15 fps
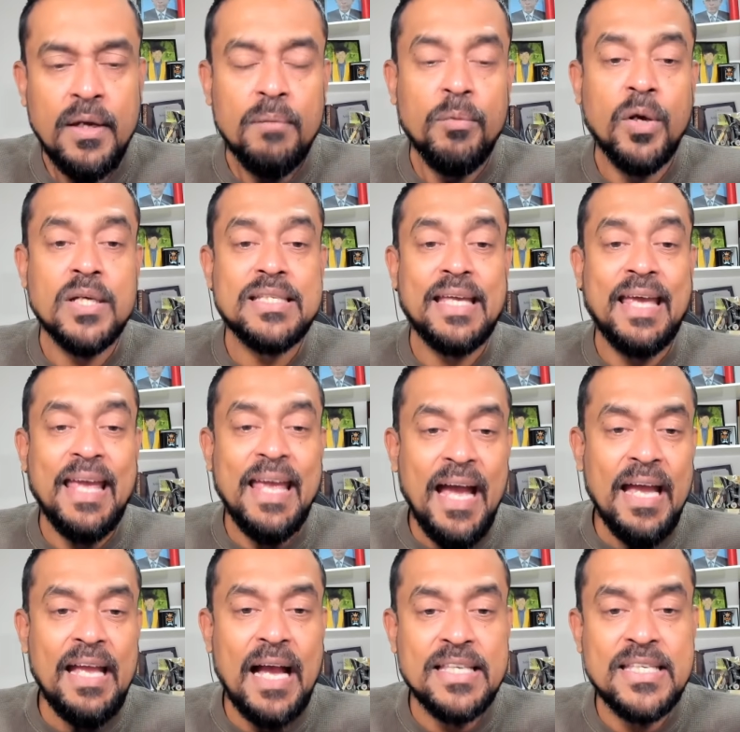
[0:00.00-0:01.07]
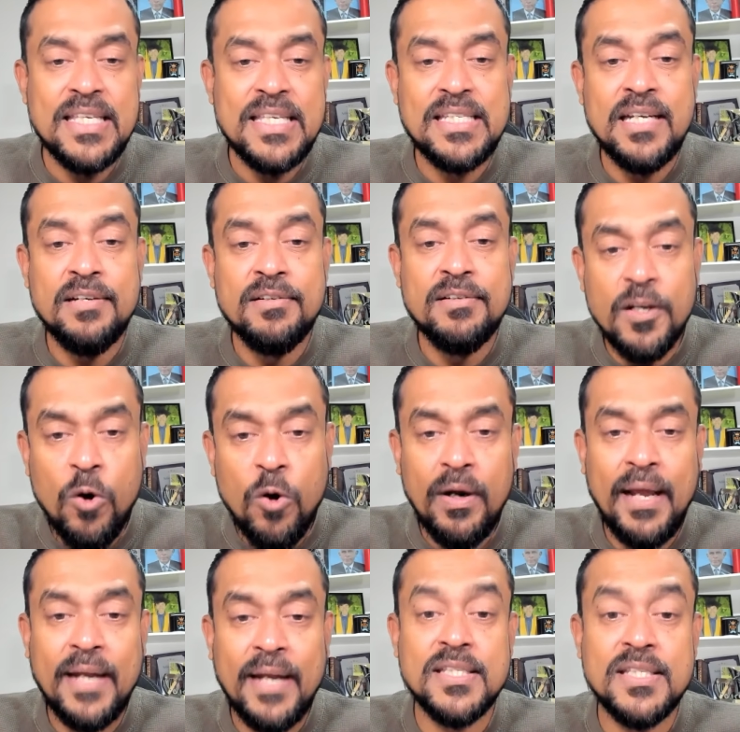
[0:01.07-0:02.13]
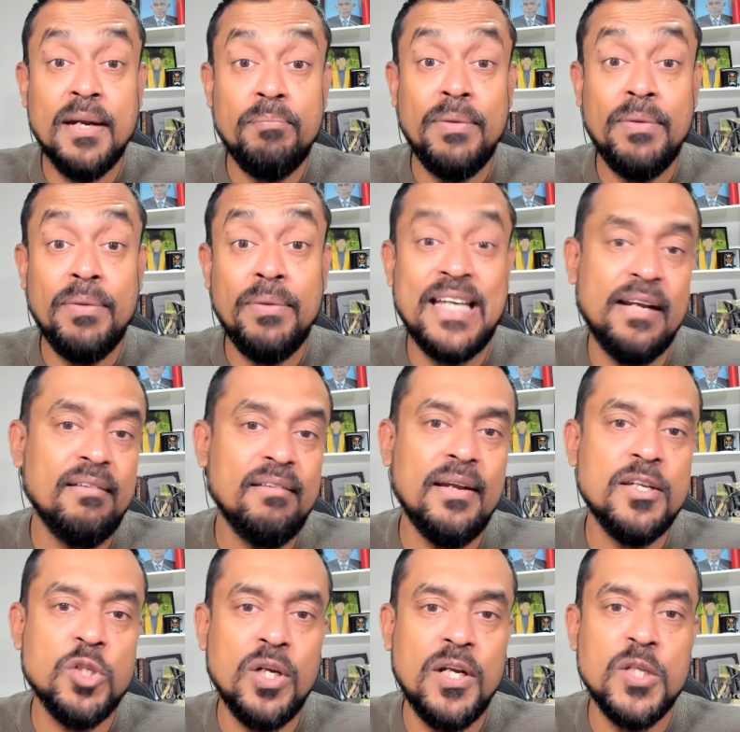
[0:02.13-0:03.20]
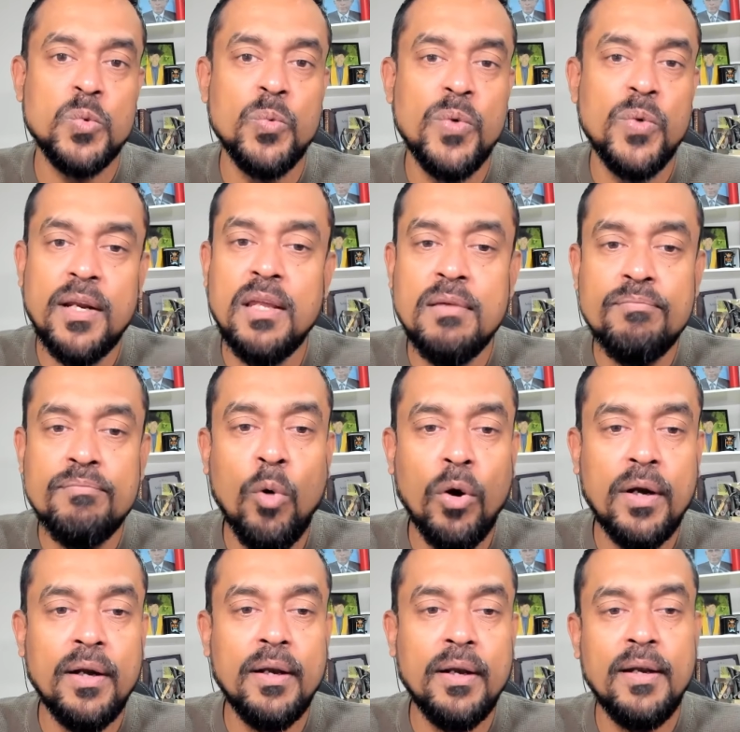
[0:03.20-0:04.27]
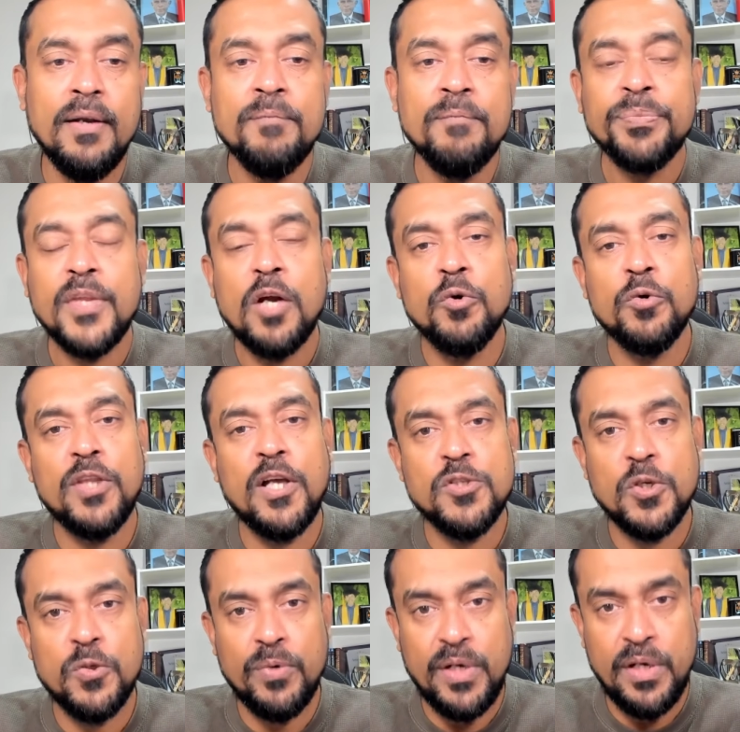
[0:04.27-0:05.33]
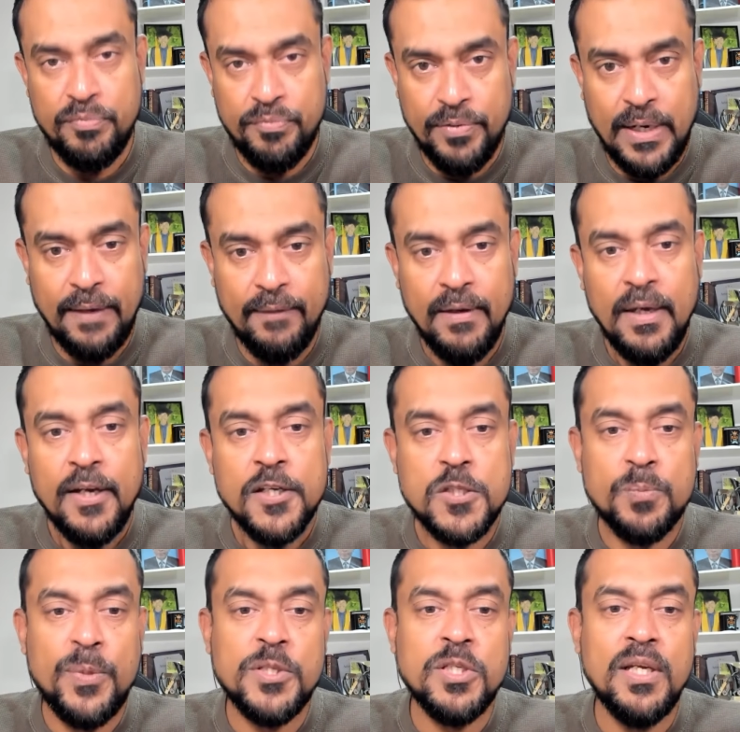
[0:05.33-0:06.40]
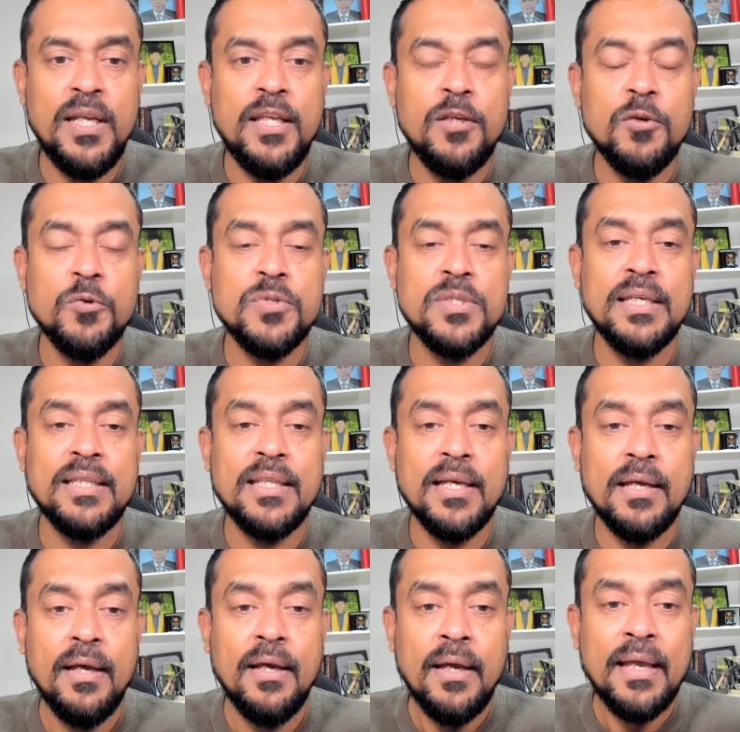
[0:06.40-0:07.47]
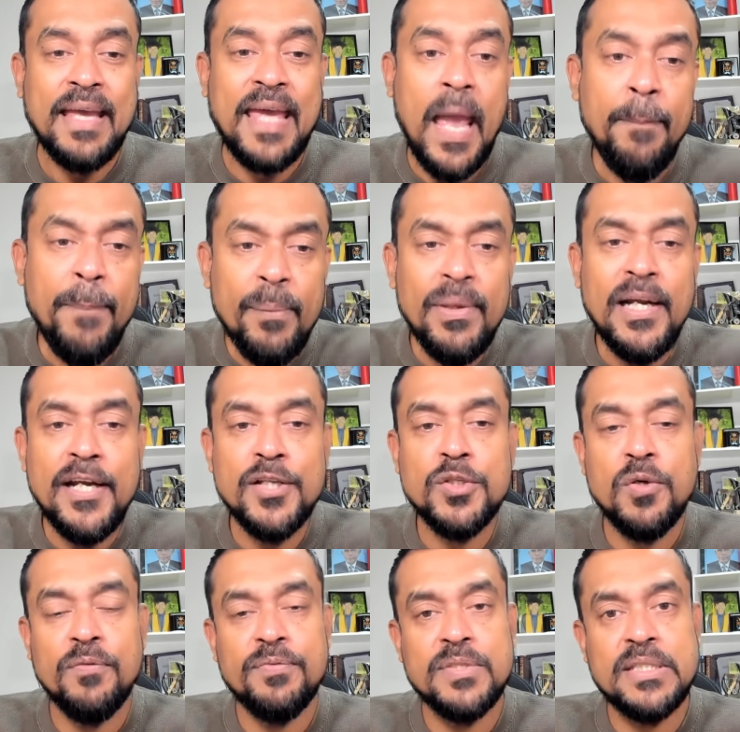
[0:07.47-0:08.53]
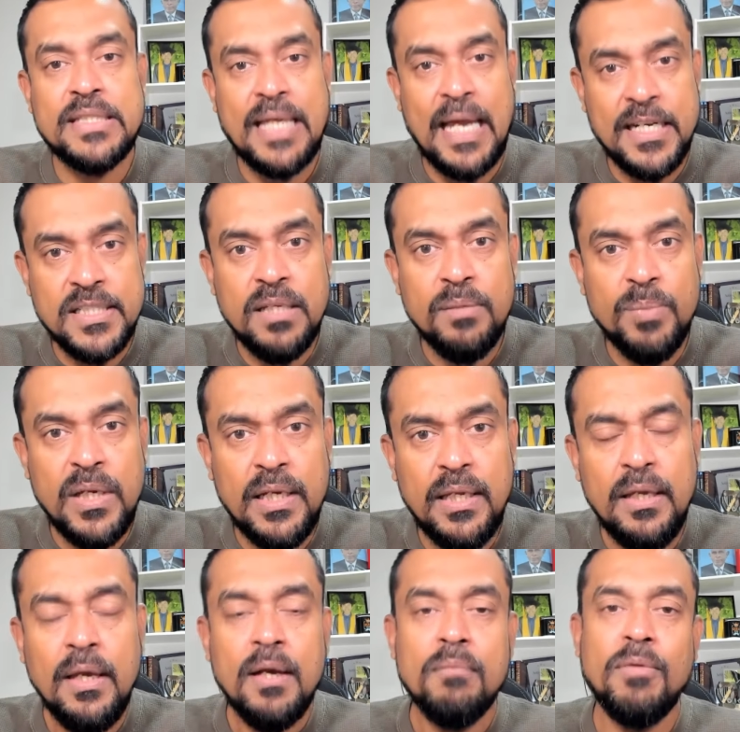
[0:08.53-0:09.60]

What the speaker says: Because AI-assisted recon and scripting generation is very important in 2025, especially using the capabilities of ChatGPT.